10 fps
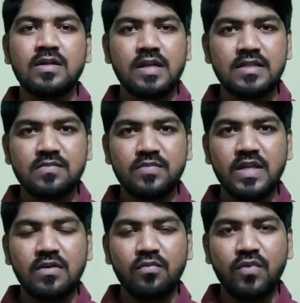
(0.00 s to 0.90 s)
Trust
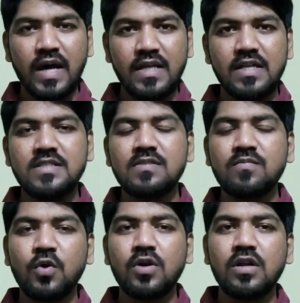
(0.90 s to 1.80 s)
me, why it is
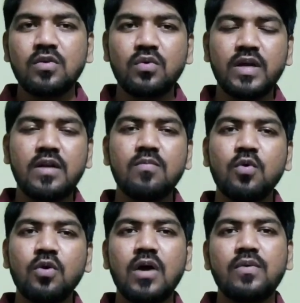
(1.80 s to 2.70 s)
important to get
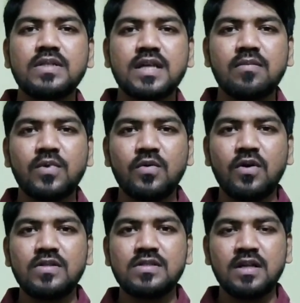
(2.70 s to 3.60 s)
bored ourselves,
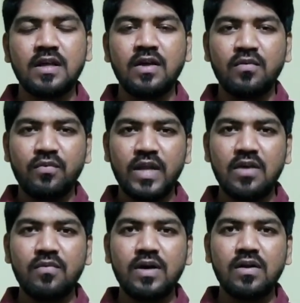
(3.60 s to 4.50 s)
because
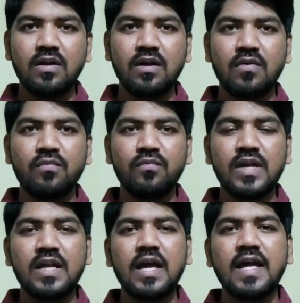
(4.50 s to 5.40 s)
whenever
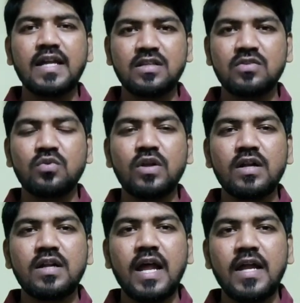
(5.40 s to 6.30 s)
we
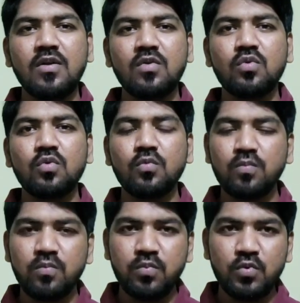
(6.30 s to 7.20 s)
actually try to
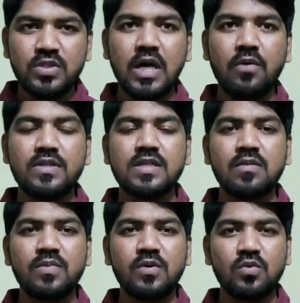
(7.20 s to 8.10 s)
push
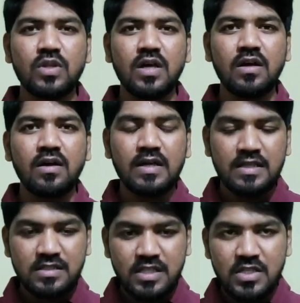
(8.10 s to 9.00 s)
ourselves into the
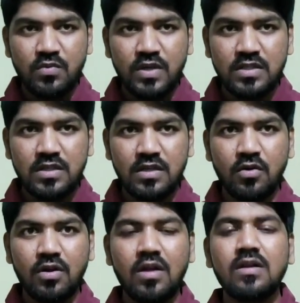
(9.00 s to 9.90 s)
situation
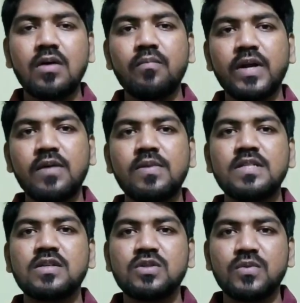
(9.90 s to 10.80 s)
or uncomfortable
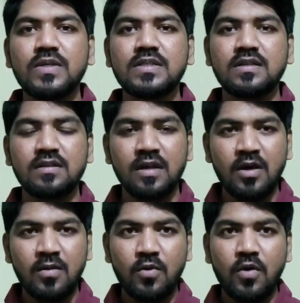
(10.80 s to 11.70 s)
situation,
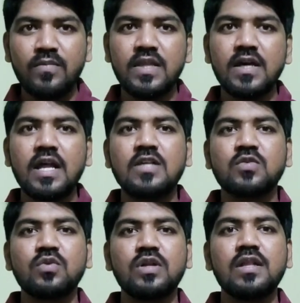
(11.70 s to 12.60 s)
from there
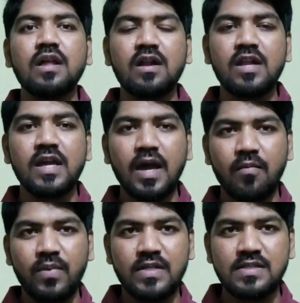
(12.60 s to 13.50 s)
actually learning
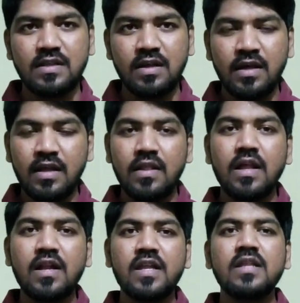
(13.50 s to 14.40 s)
happens.
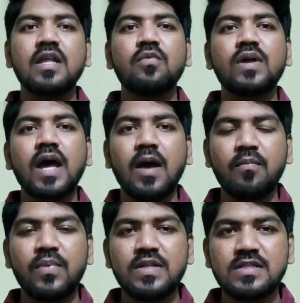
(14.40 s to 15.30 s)
Learning never
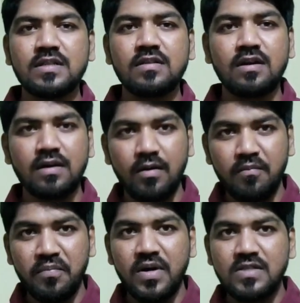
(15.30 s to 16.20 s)
happens in the
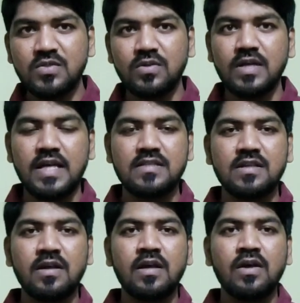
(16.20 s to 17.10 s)
comfort zone, guys.